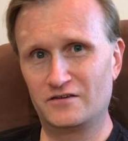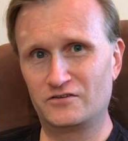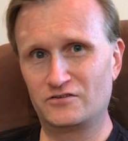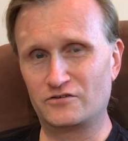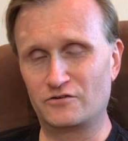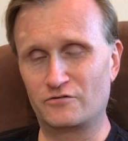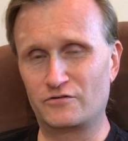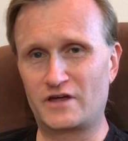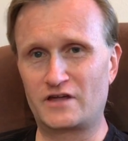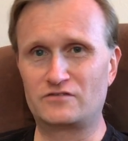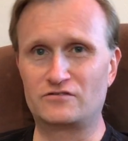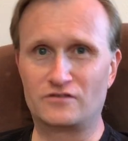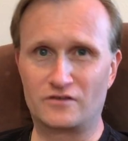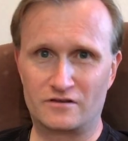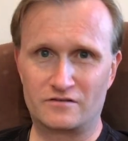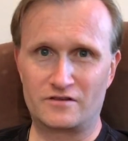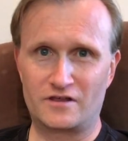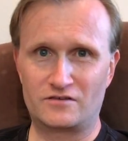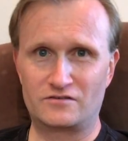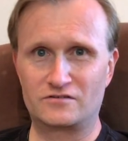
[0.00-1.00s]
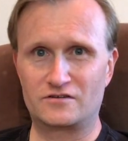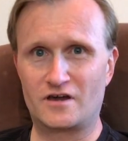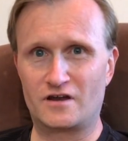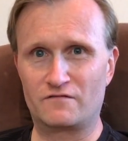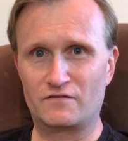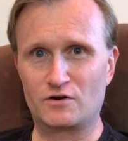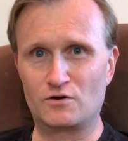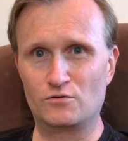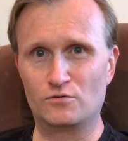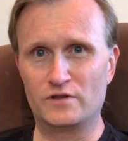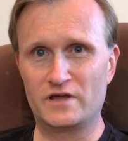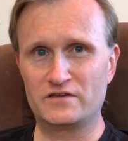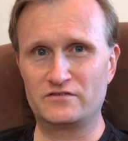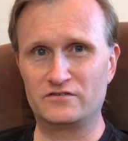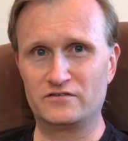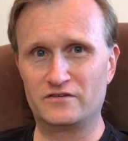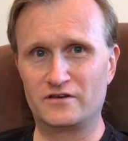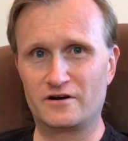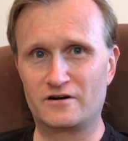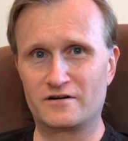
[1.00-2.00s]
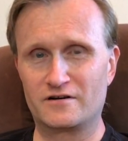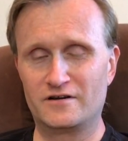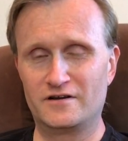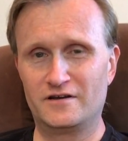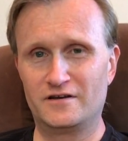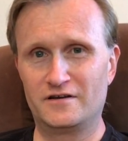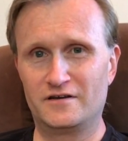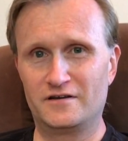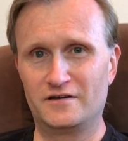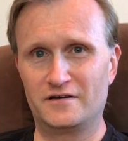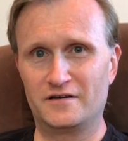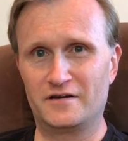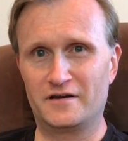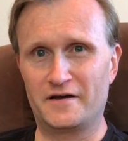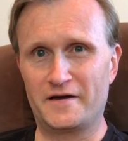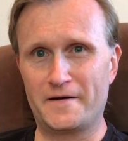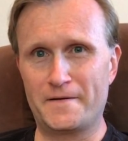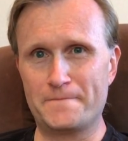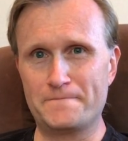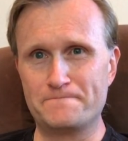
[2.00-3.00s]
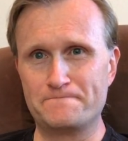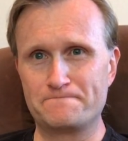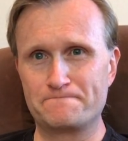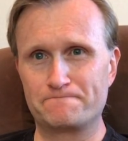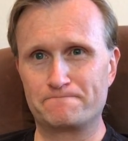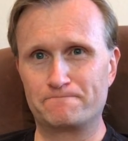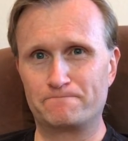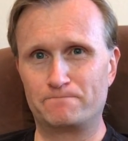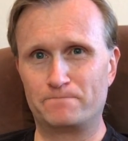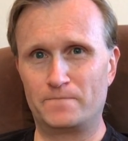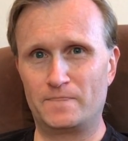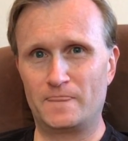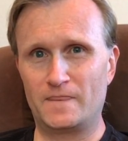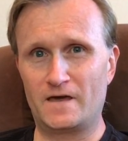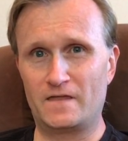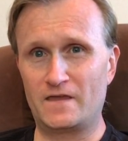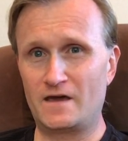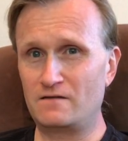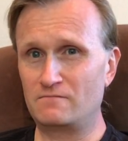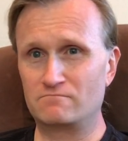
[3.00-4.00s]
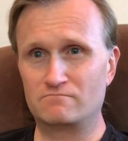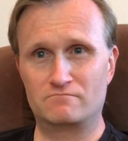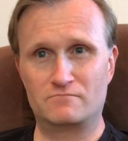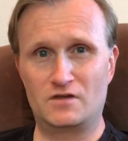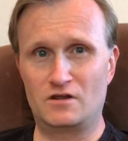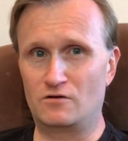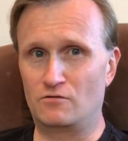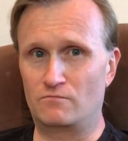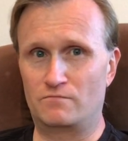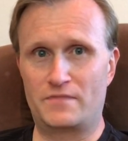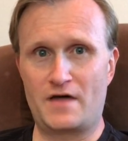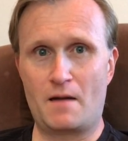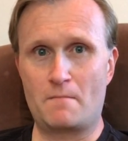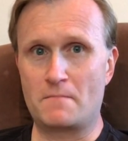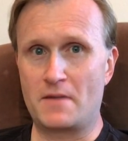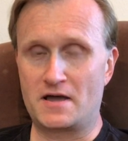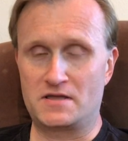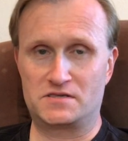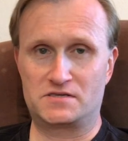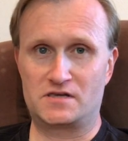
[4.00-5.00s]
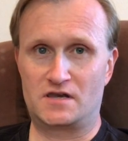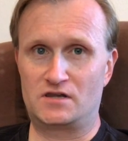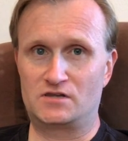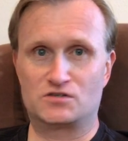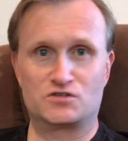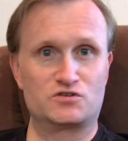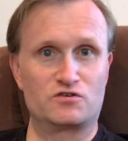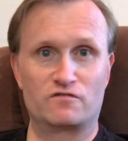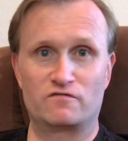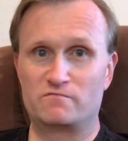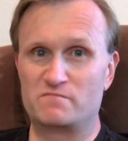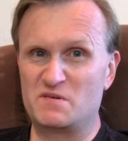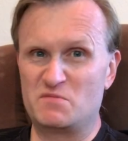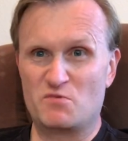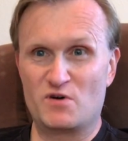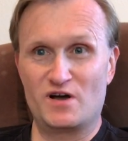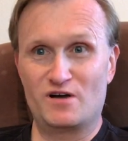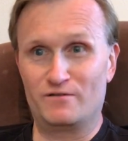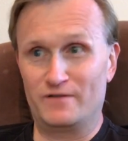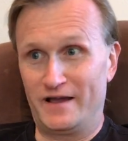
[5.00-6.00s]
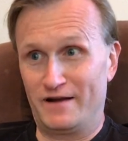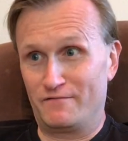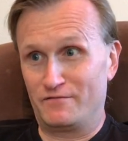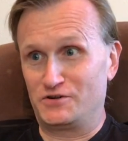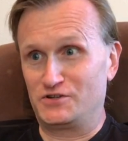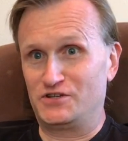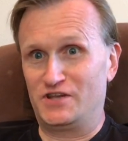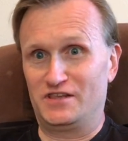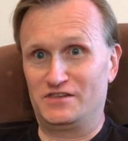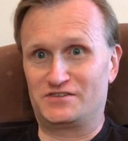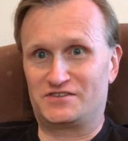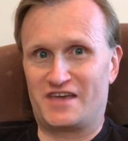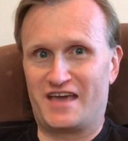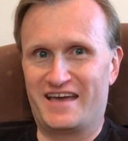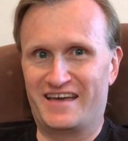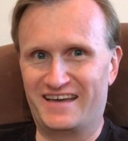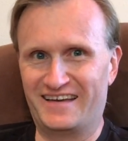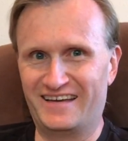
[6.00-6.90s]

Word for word: So that's a that's kind of a cool lesson there. Um, and that you know that mindset has served me well ever since.